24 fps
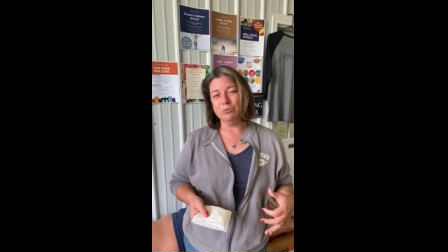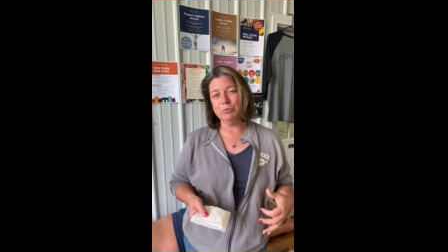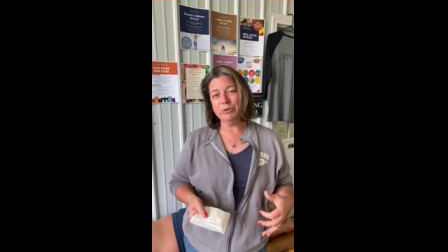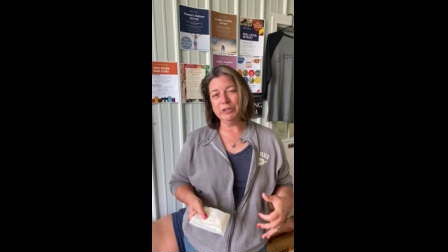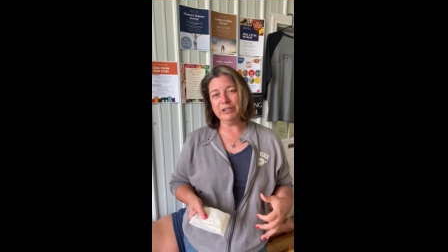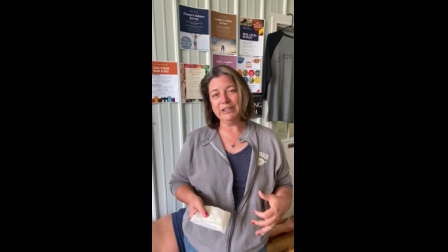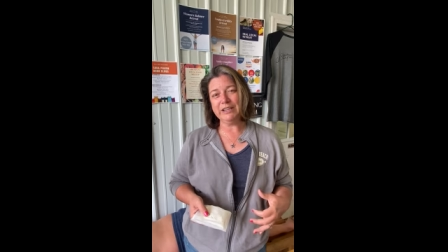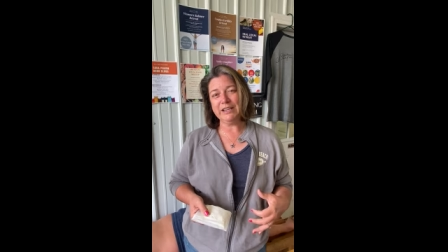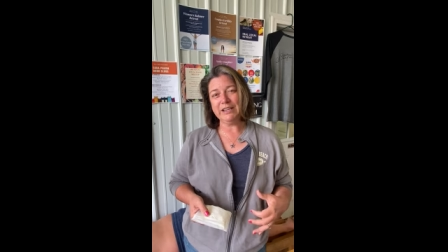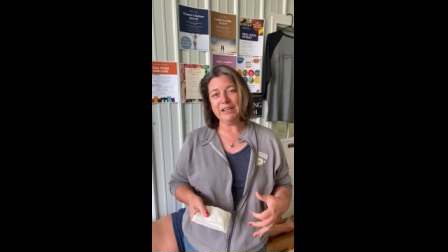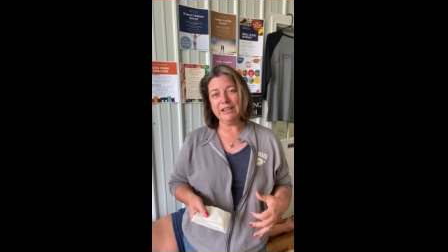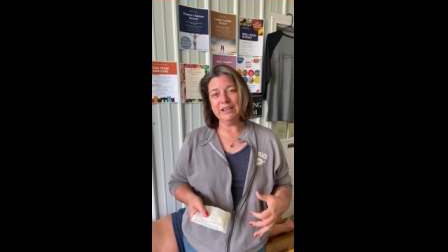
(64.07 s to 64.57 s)

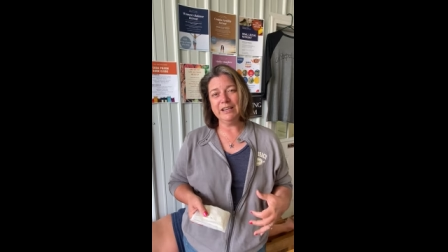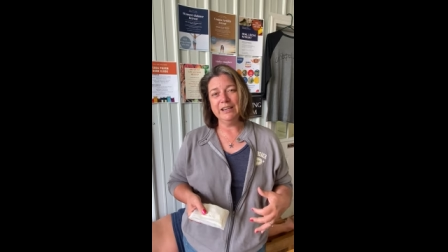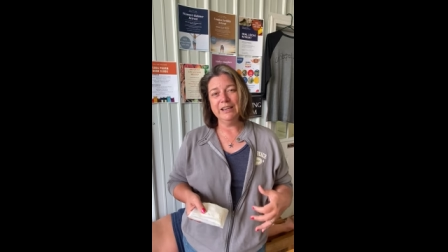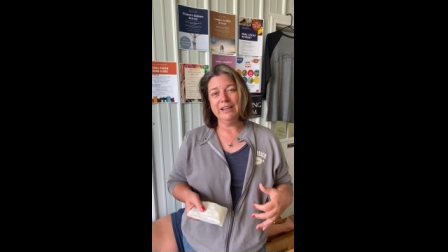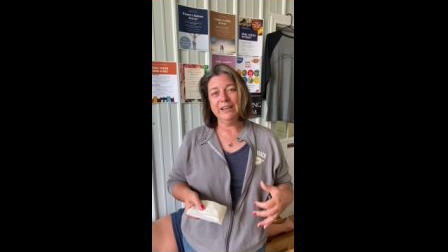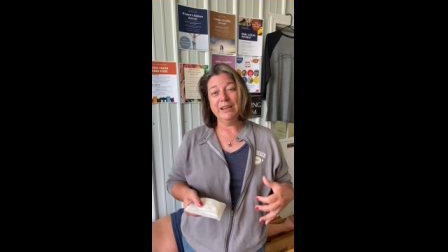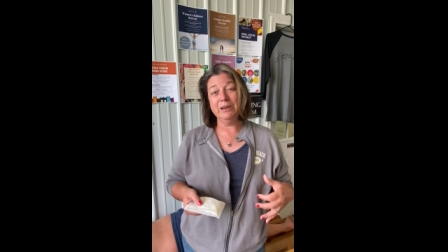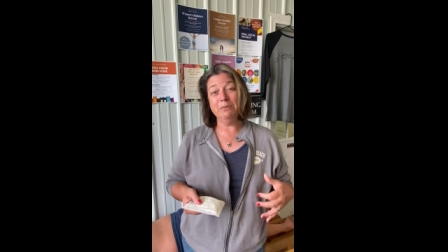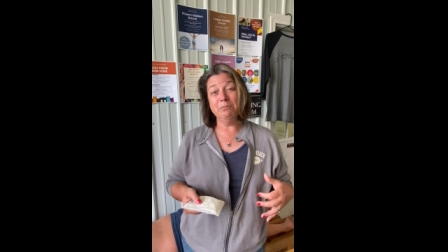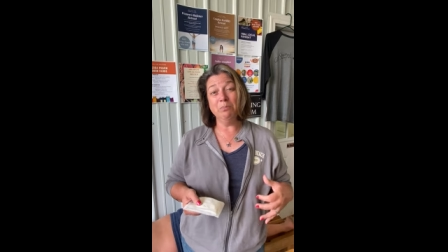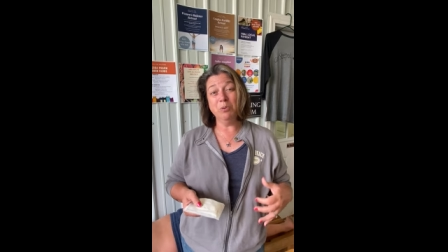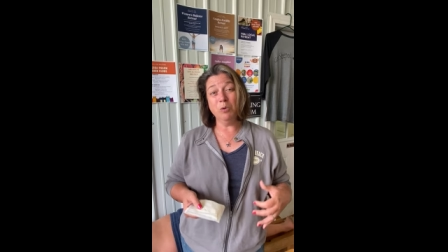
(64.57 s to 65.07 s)
really
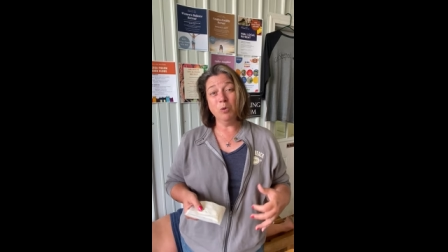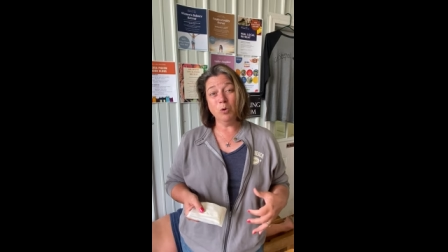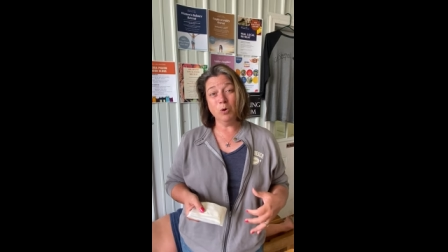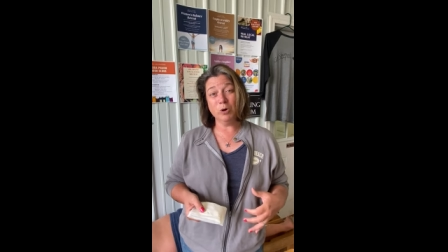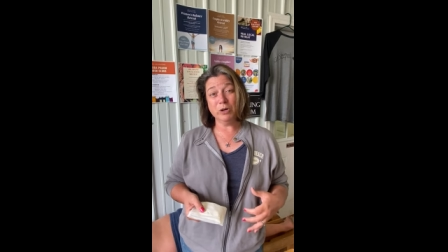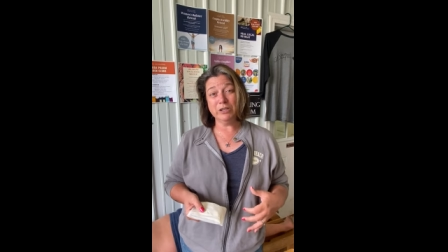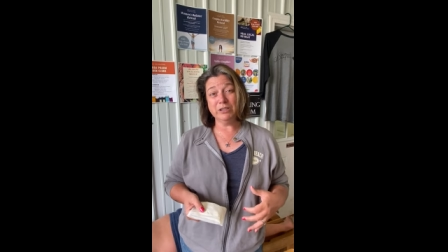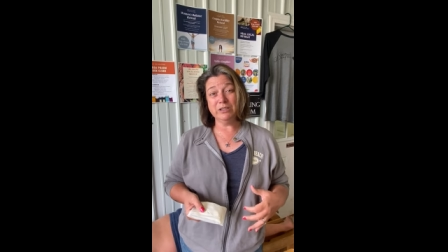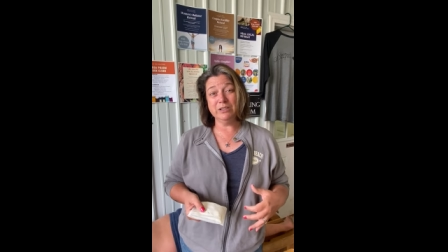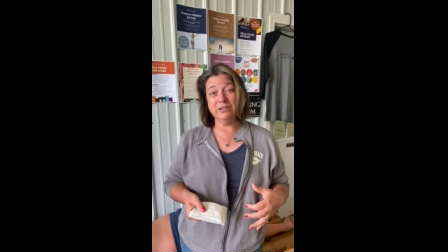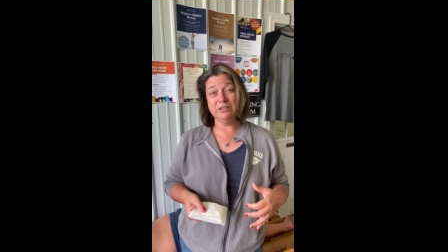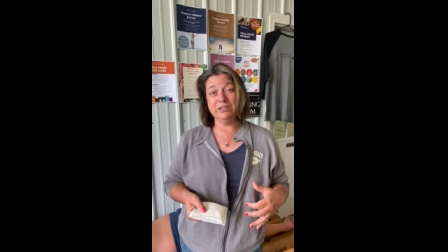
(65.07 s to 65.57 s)

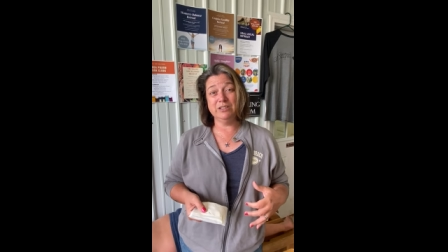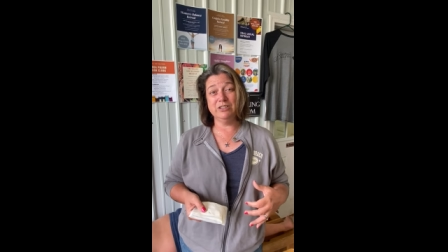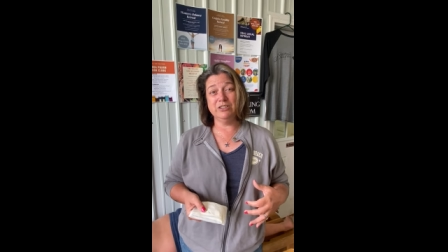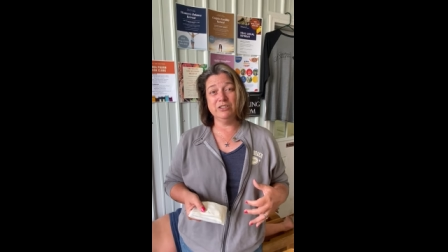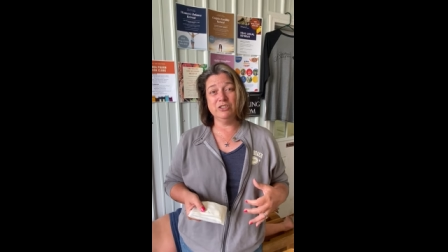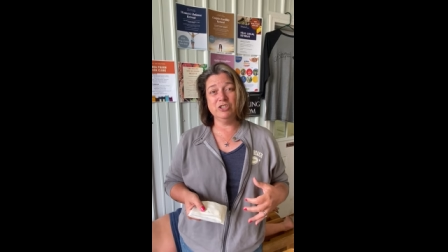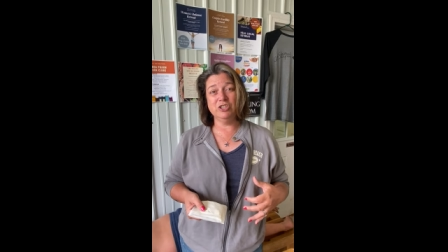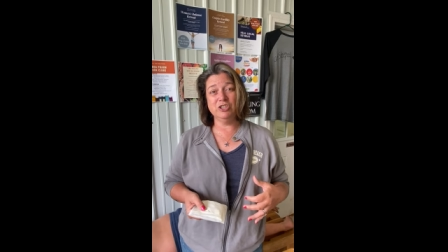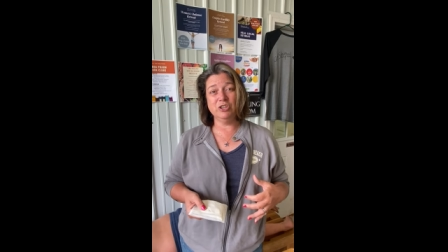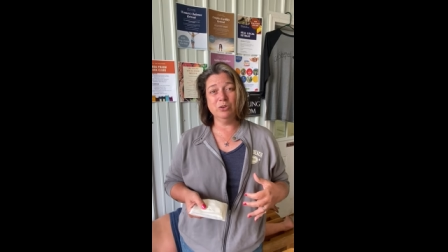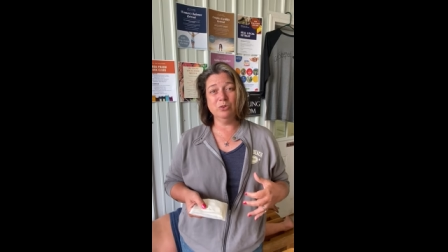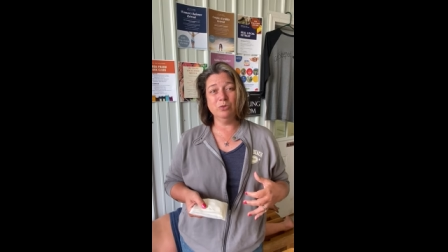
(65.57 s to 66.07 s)
important
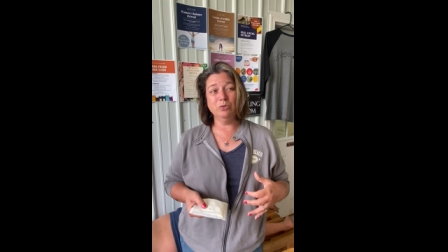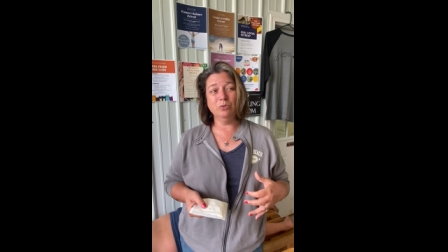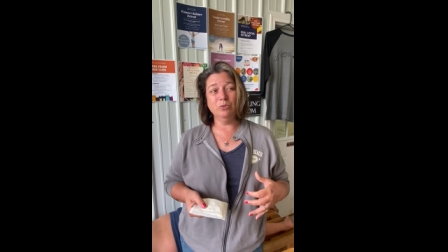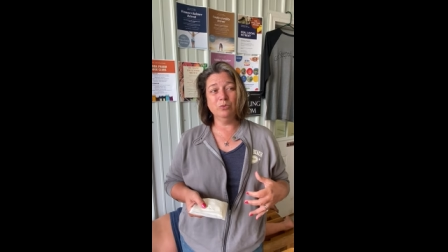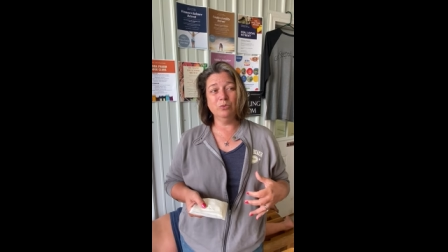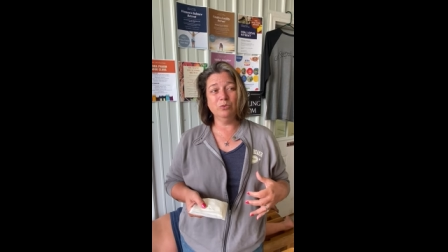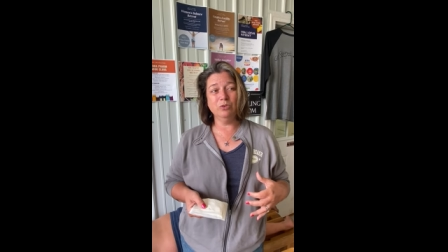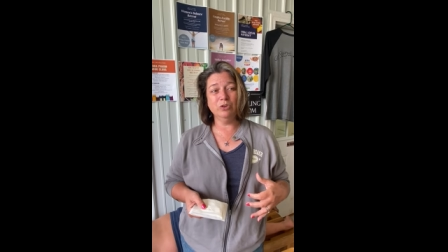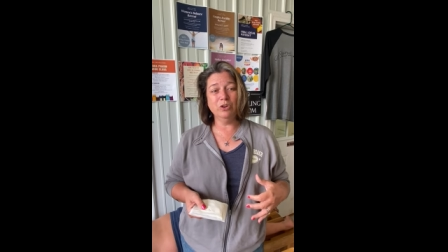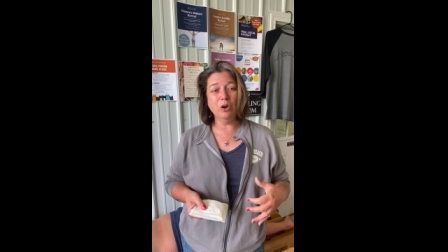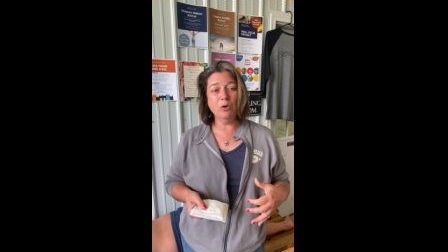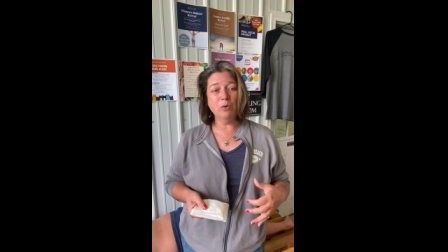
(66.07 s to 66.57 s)

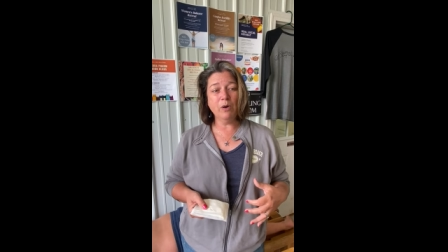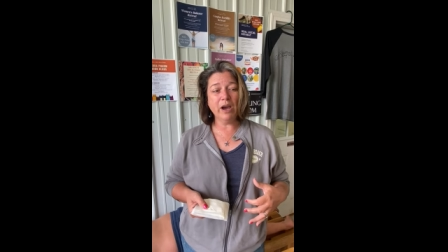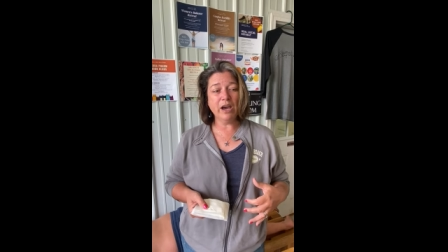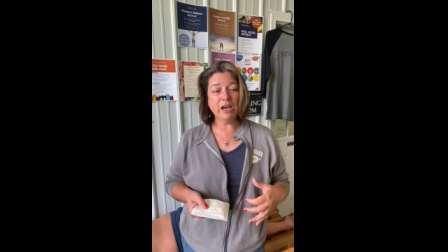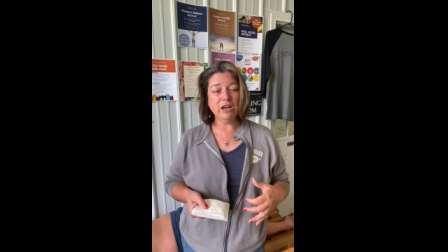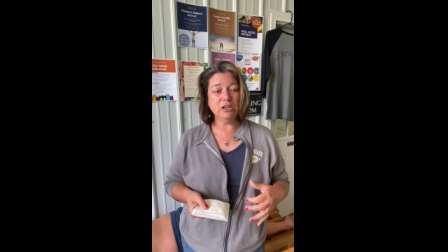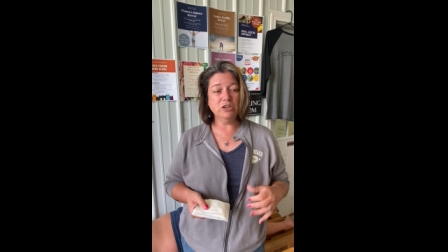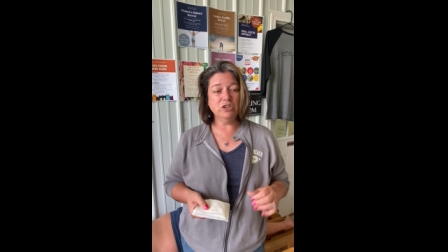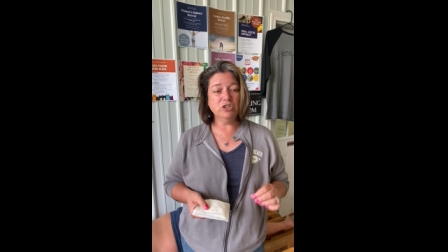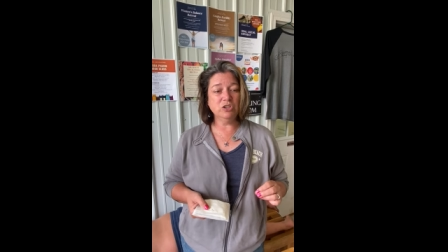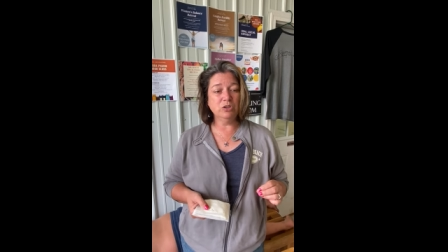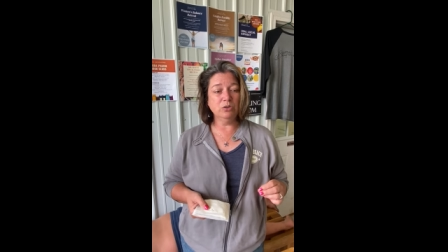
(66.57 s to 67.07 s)
to know how
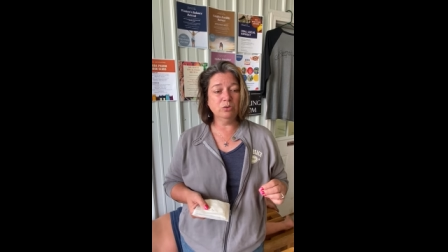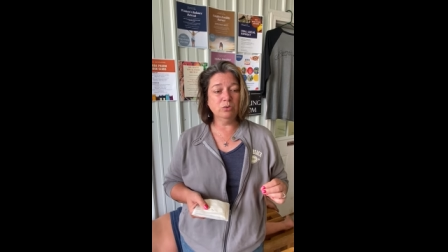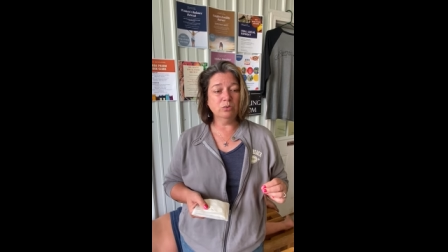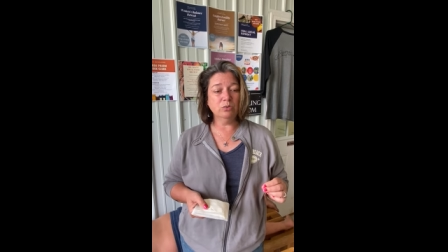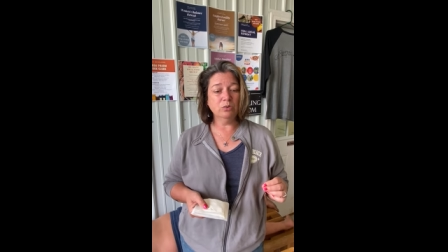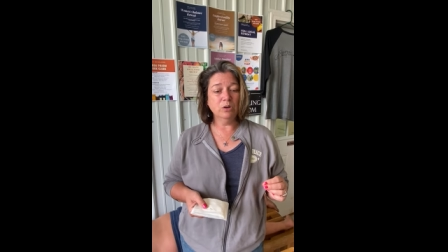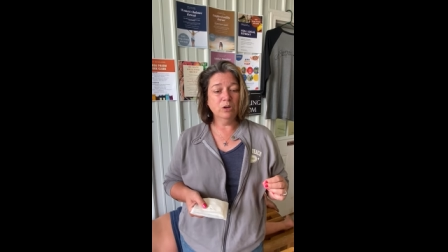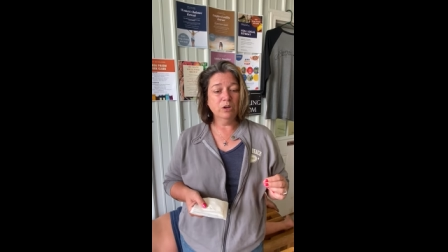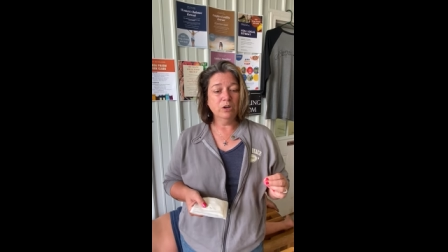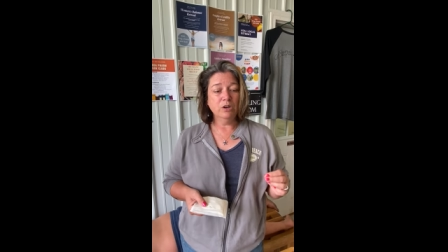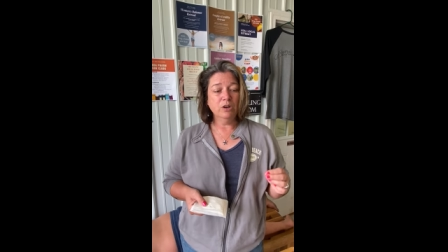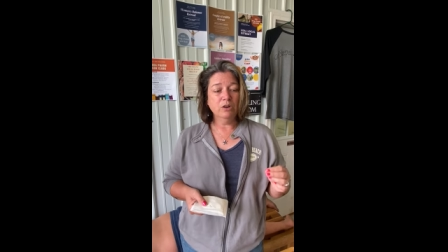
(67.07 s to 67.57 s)
to do